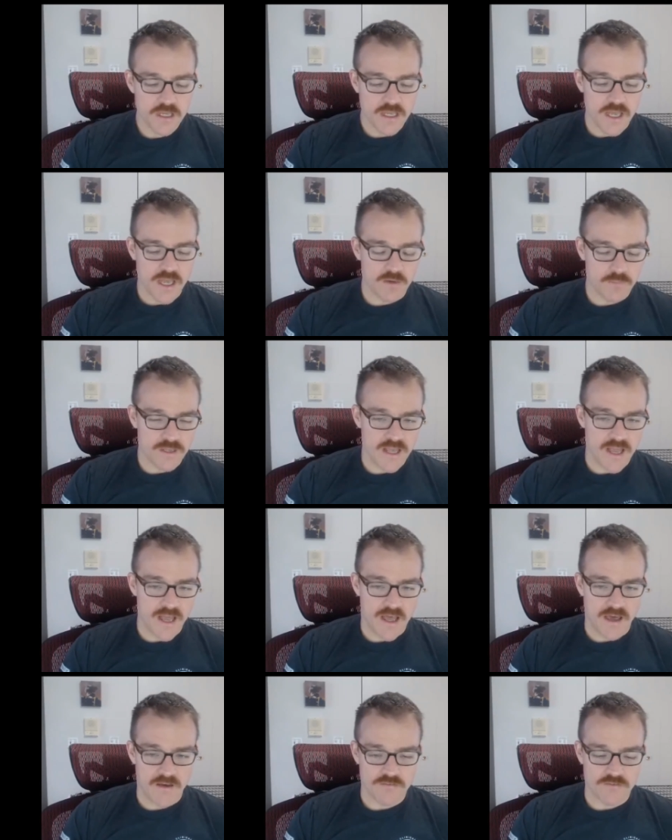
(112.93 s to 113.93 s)
And we
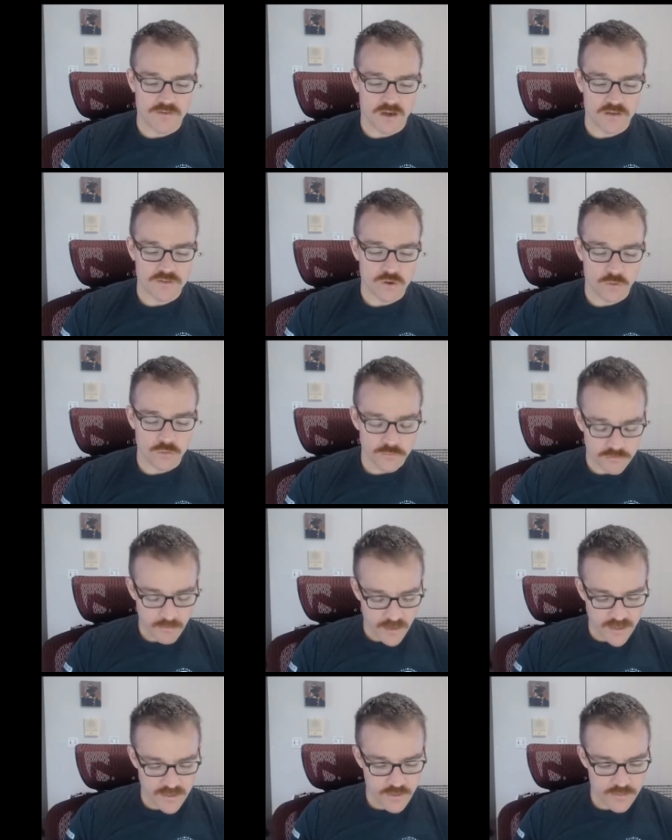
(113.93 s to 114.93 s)
have uh, total
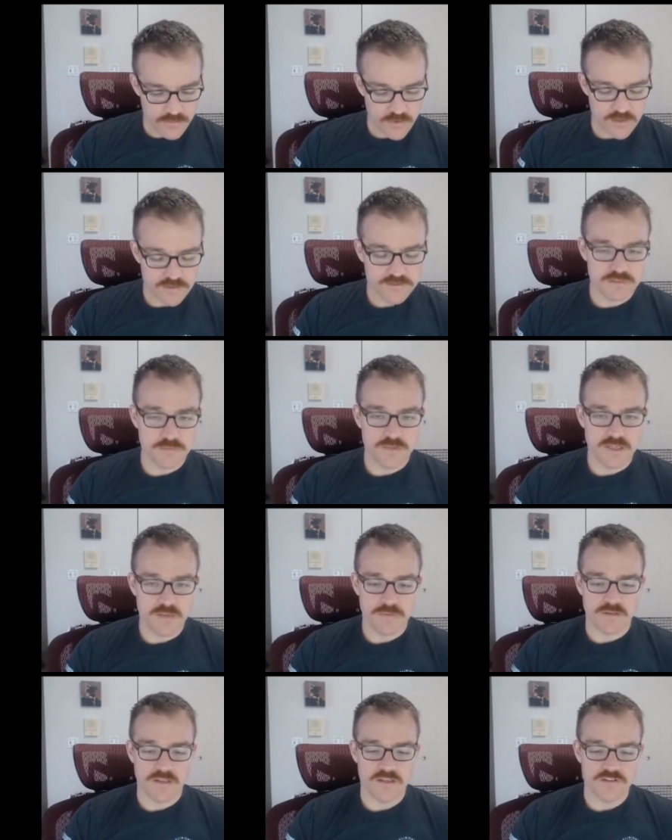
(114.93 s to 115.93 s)
spine thrust
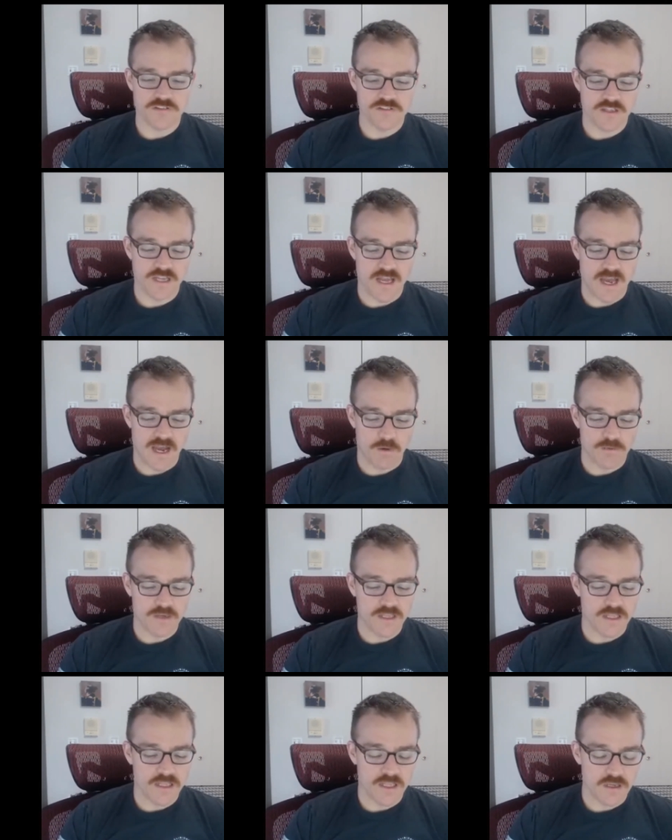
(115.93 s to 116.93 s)
manipulation out
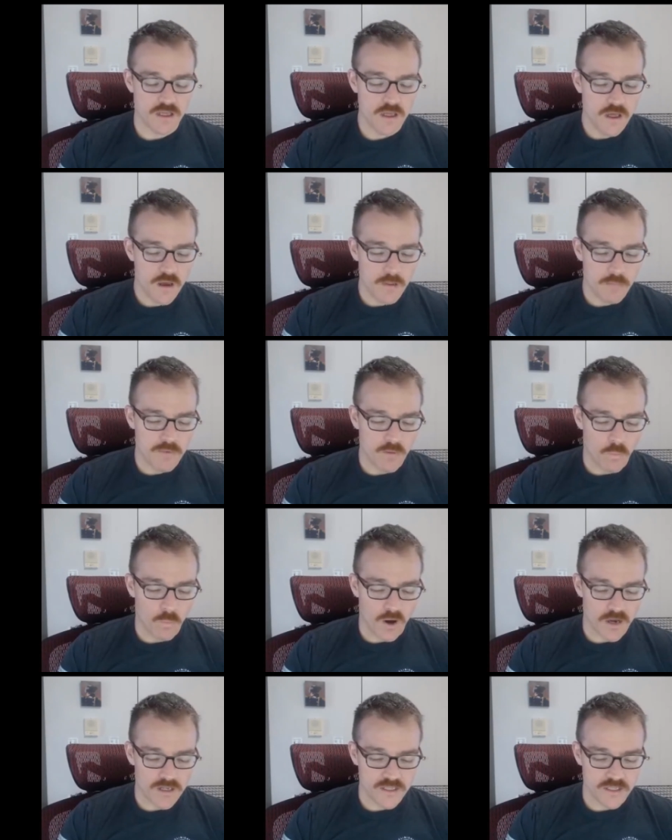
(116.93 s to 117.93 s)
in
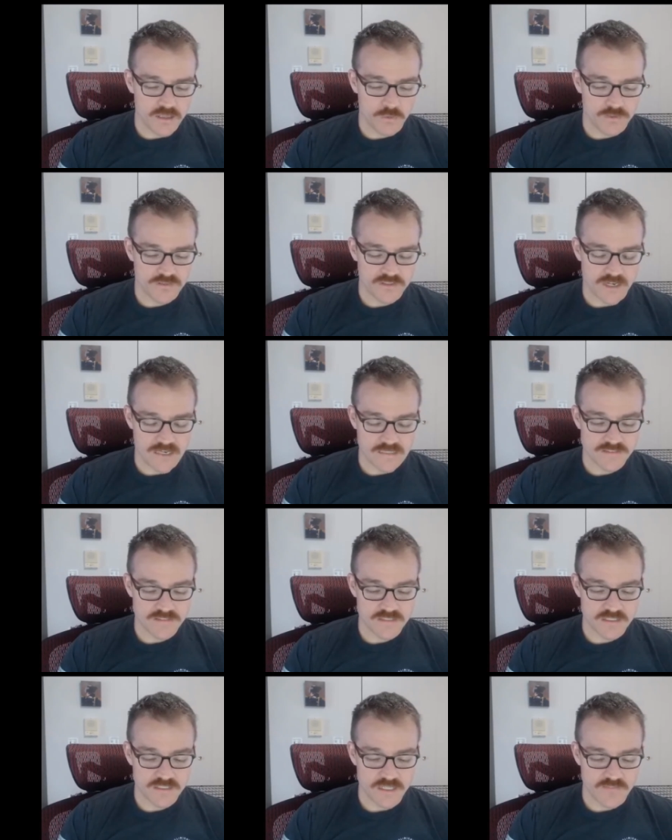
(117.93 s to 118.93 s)
Milwaukee,
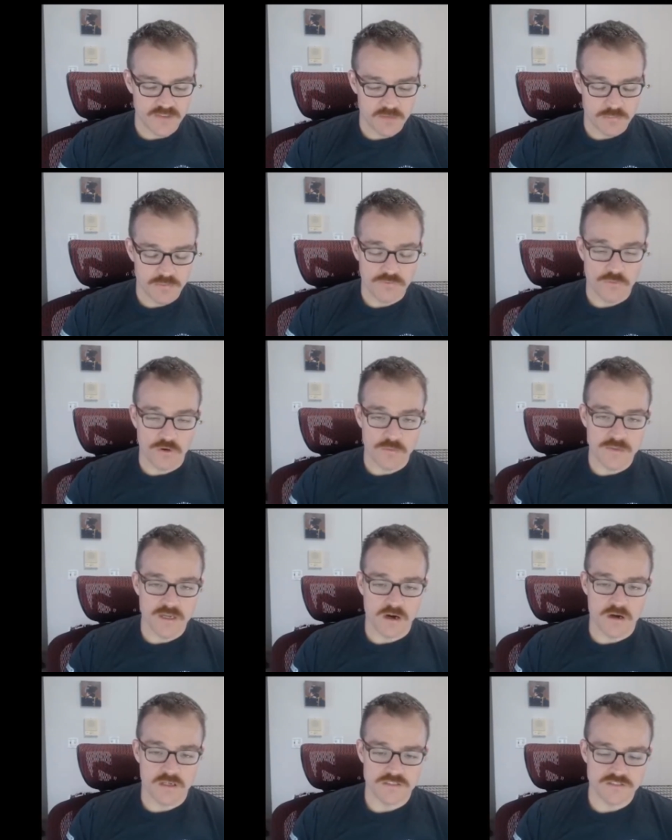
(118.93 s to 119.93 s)
Wisconsin. And then performing
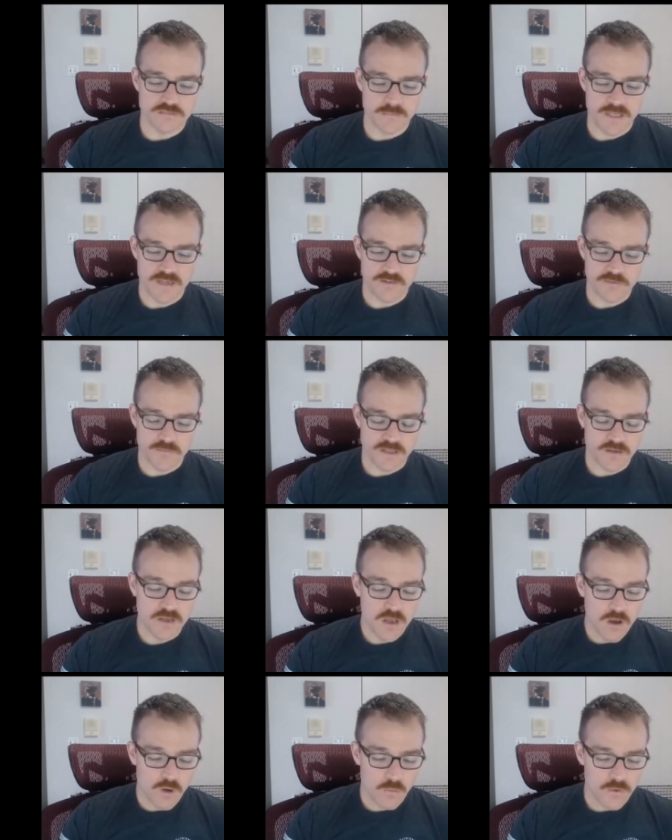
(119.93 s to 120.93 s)
artist management
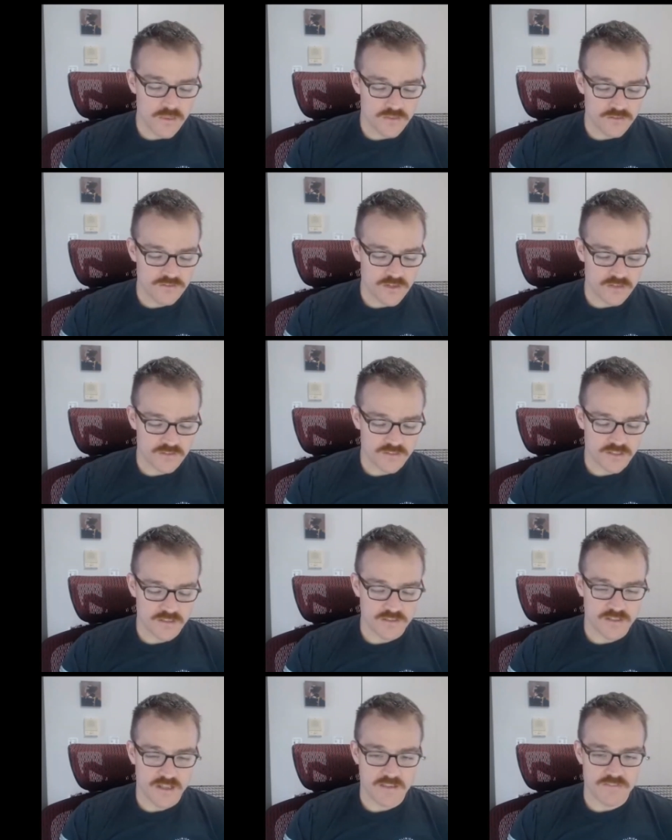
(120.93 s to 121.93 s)
with Jessica
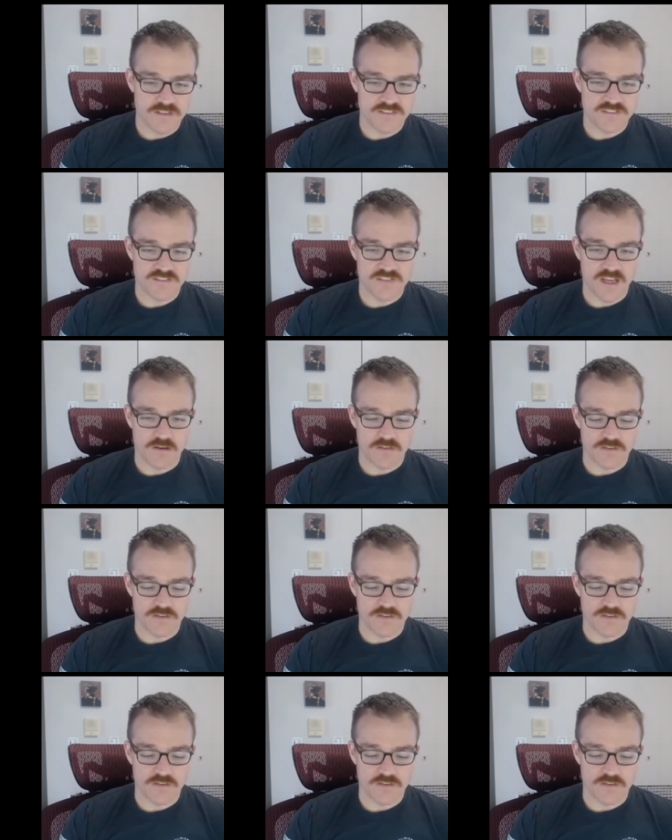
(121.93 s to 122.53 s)
Davis down in